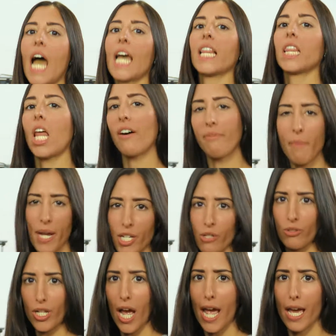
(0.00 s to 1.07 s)
I love my new
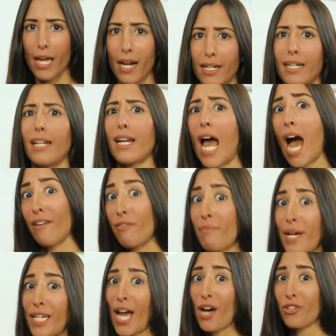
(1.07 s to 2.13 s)
diet. I cut out half of
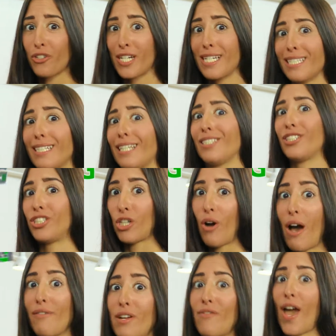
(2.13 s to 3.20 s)
my calories and I still
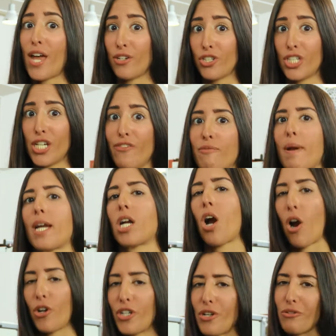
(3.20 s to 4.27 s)
have enough energy for my
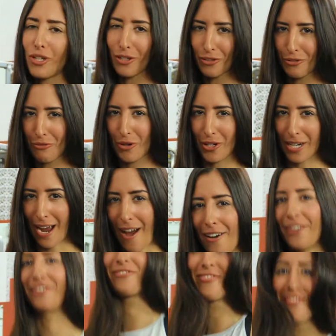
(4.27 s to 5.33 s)
cardio killer workout.